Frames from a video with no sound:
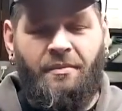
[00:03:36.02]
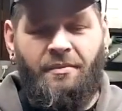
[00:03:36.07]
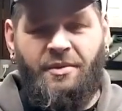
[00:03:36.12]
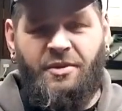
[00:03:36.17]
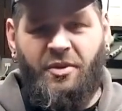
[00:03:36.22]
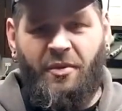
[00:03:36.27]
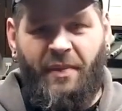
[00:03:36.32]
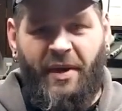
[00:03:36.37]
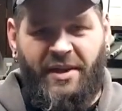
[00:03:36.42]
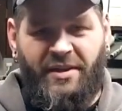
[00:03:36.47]

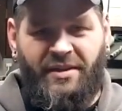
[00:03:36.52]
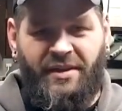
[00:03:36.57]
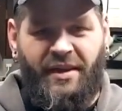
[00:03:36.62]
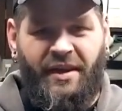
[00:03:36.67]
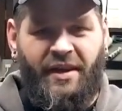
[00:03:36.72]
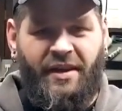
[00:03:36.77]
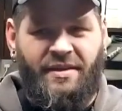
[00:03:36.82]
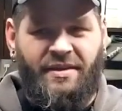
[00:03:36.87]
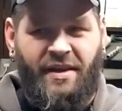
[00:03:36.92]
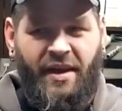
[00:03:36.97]
So basically
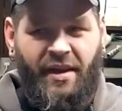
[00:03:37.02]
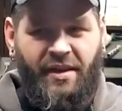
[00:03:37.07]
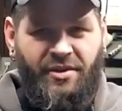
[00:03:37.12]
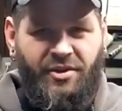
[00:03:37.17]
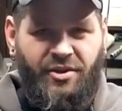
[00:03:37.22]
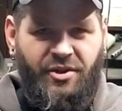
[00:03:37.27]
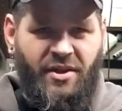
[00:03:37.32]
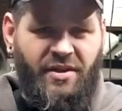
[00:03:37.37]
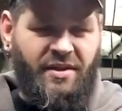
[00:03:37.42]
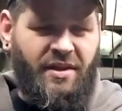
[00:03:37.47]
it's
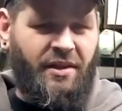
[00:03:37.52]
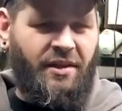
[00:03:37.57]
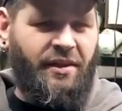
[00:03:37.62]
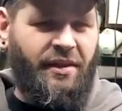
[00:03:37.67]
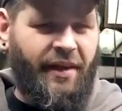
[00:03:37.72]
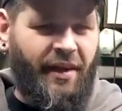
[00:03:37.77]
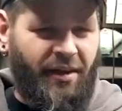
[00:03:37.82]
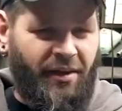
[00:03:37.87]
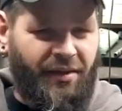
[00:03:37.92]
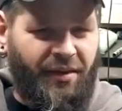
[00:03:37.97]
just a
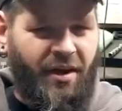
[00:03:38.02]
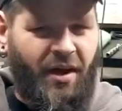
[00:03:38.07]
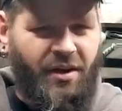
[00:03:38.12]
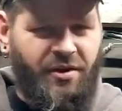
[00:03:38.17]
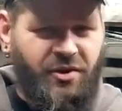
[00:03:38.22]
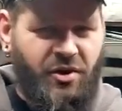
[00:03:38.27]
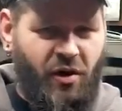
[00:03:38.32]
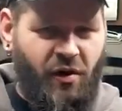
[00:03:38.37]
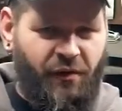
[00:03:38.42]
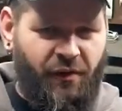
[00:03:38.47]
little
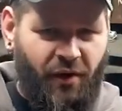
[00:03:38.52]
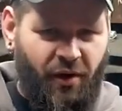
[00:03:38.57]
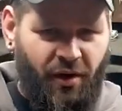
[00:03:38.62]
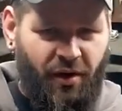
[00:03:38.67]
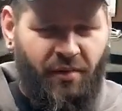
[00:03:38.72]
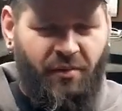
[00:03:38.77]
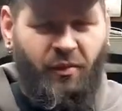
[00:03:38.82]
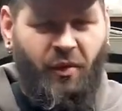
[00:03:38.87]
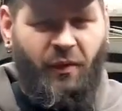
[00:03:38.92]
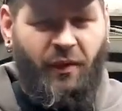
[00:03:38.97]
nudge
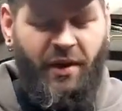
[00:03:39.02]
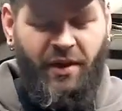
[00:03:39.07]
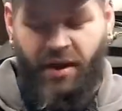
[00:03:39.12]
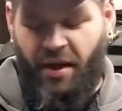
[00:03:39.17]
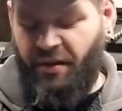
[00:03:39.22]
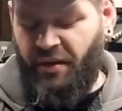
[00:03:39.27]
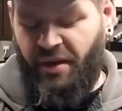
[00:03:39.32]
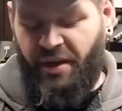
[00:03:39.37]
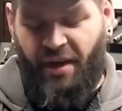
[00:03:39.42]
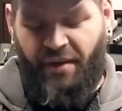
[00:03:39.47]
over one way or the
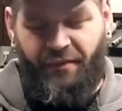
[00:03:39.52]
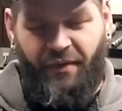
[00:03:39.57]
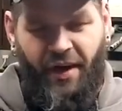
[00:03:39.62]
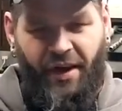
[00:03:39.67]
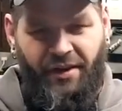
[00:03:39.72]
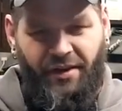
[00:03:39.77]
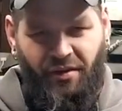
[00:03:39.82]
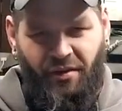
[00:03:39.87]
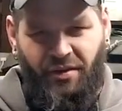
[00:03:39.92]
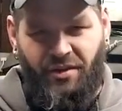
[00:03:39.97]
other. You got to
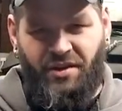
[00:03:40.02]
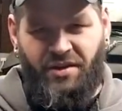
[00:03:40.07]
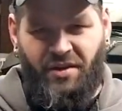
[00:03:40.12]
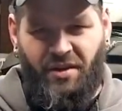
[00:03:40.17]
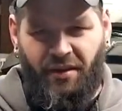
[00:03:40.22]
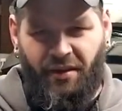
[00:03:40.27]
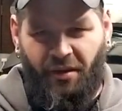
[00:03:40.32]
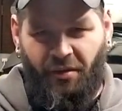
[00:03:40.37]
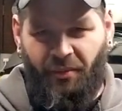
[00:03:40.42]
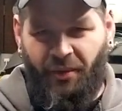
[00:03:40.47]
fine tune it just
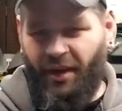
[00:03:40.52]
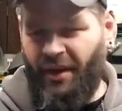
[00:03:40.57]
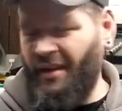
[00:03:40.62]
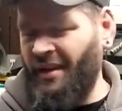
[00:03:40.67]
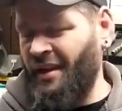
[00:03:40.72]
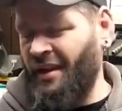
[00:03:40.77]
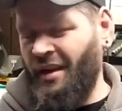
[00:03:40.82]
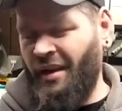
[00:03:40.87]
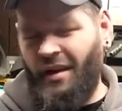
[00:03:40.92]
a little bit.